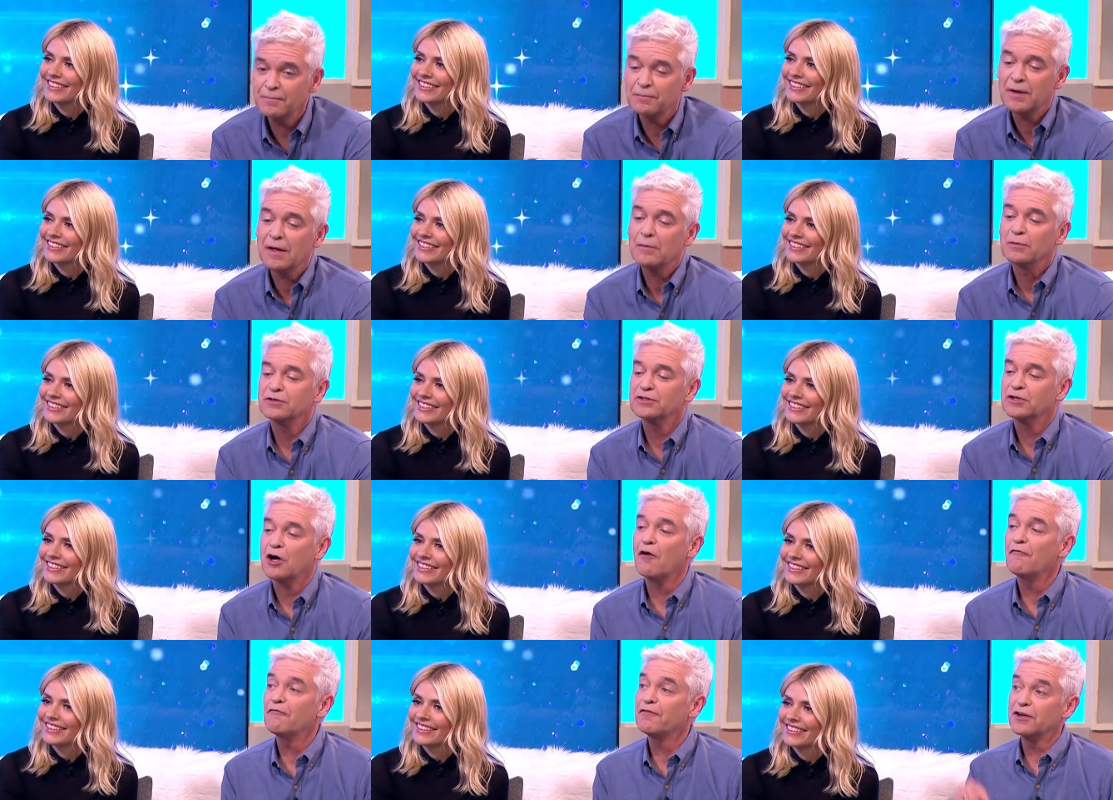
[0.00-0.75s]
Speaker 1: seen with. People's
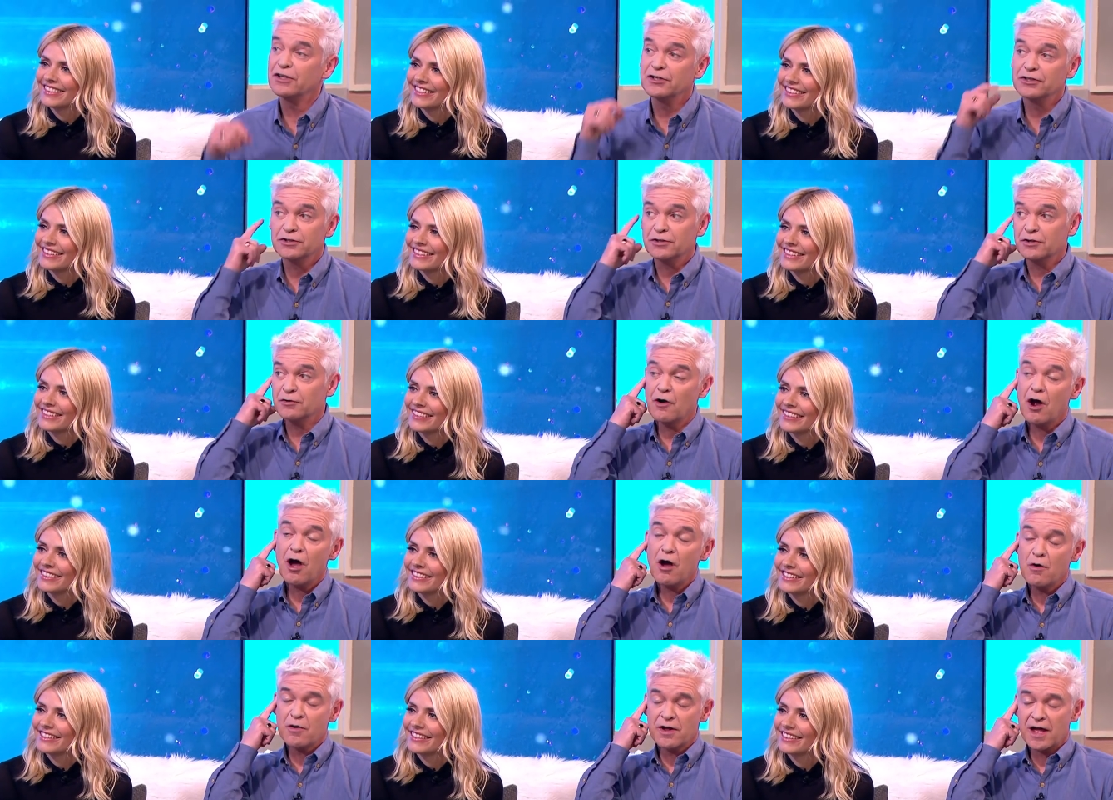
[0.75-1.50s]
you know, confidence
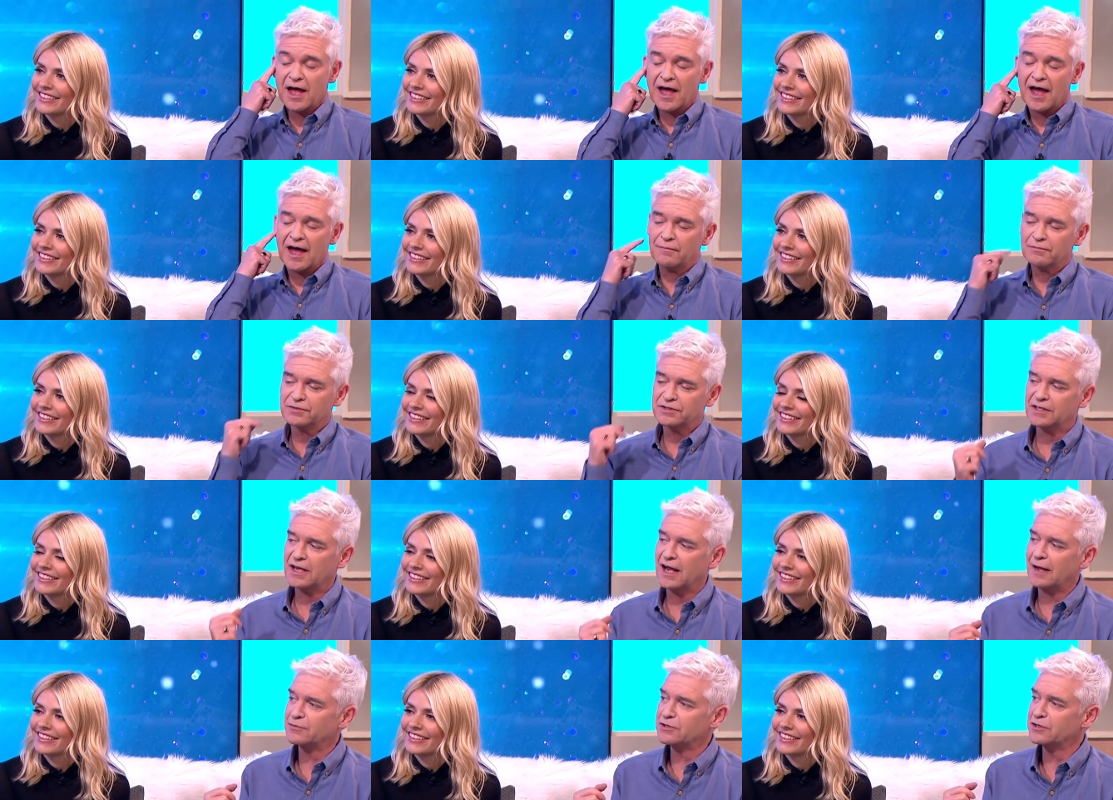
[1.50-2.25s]
grow. Yeah, yeah.
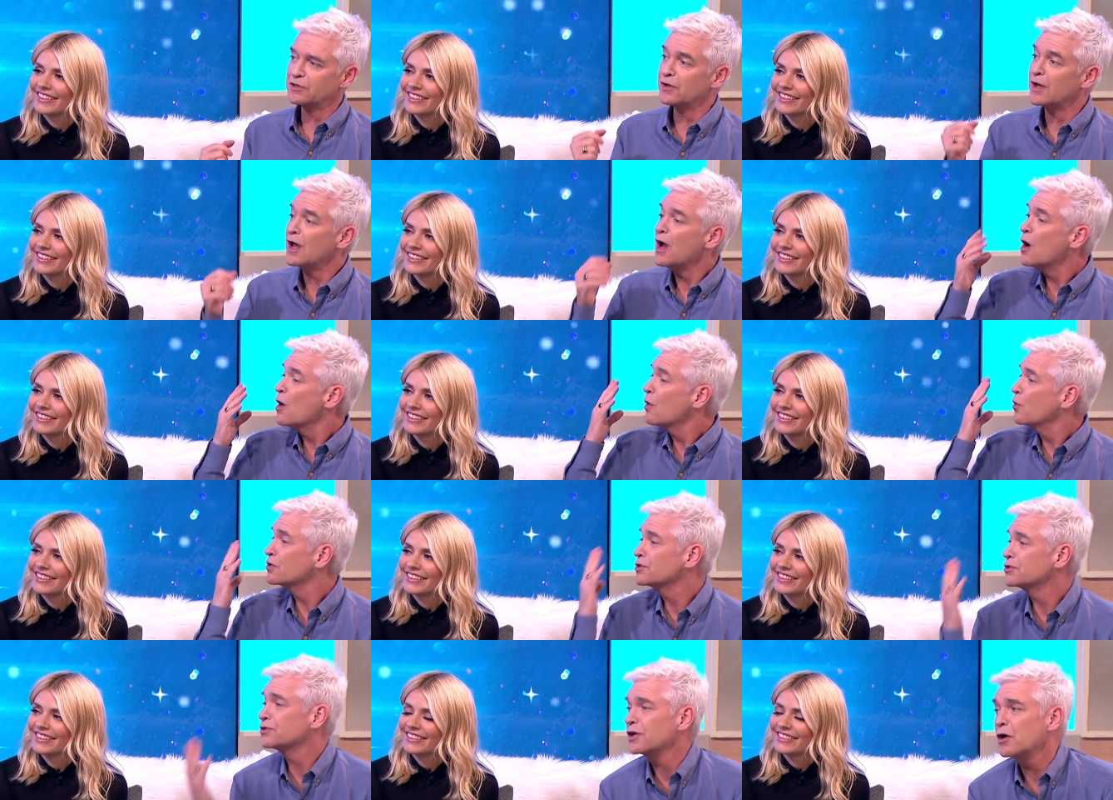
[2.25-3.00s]
Abs absolutely.
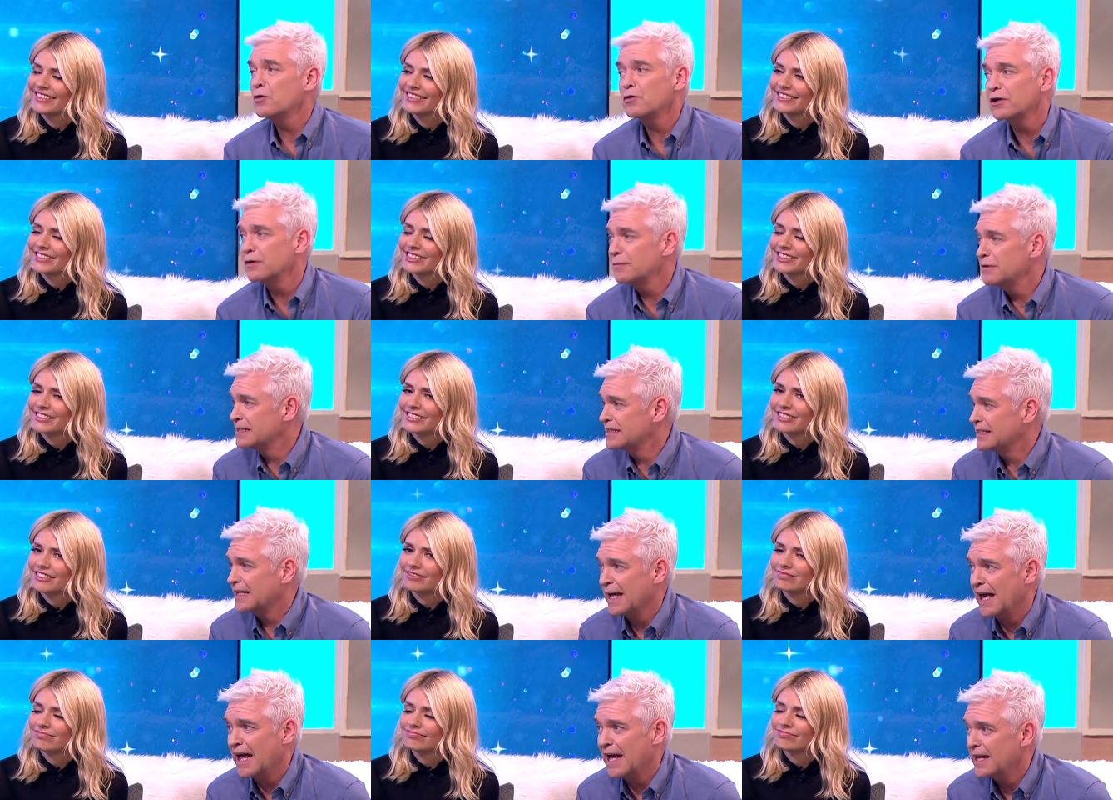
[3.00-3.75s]
We're so going to miss
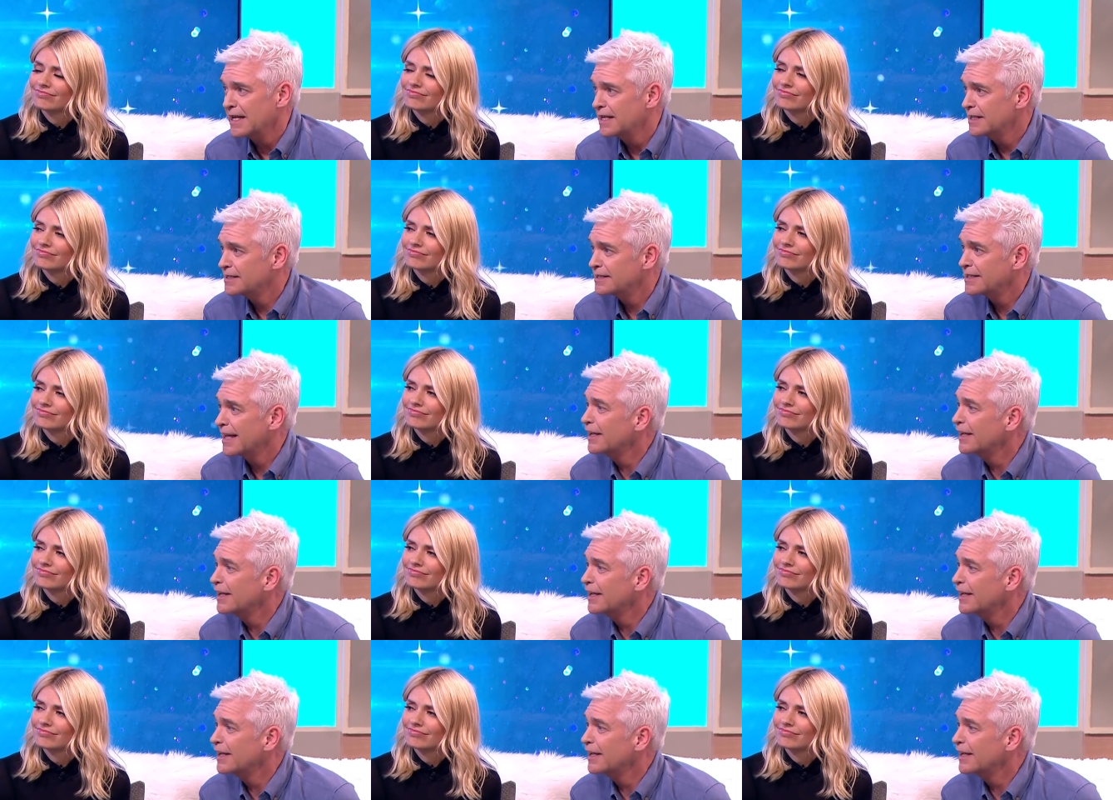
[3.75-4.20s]
the cakes.